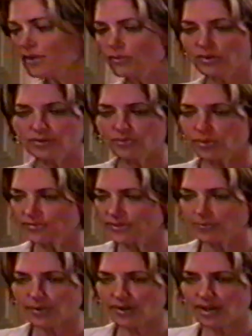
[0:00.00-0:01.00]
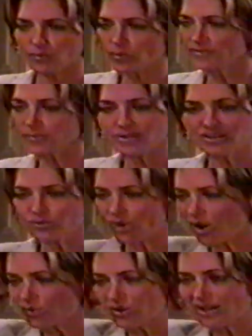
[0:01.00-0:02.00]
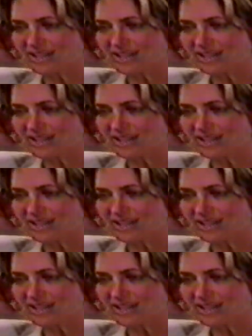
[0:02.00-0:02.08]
Come on, what if, what if I what uh, if I pick the wrong